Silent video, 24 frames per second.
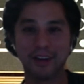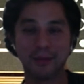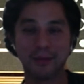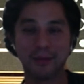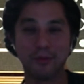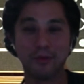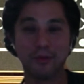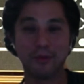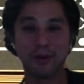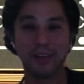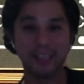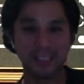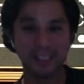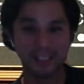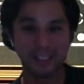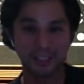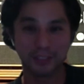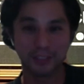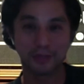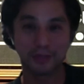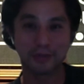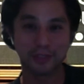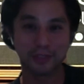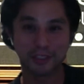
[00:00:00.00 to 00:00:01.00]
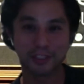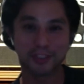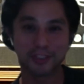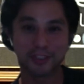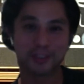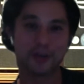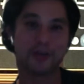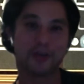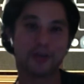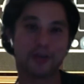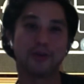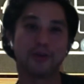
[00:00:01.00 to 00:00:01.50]
one Jewish
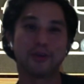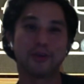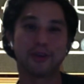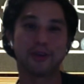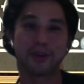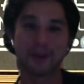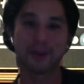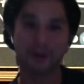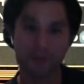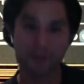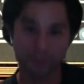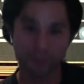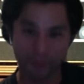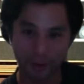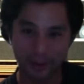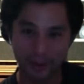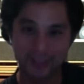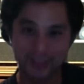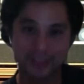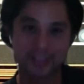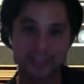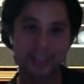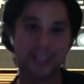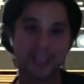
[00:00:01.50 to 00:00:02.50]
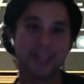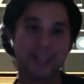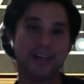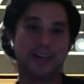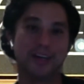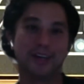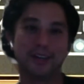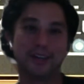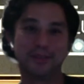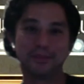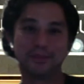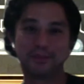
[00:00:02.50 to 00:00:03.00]
joke once a
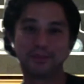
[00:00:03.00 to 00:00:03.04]
year.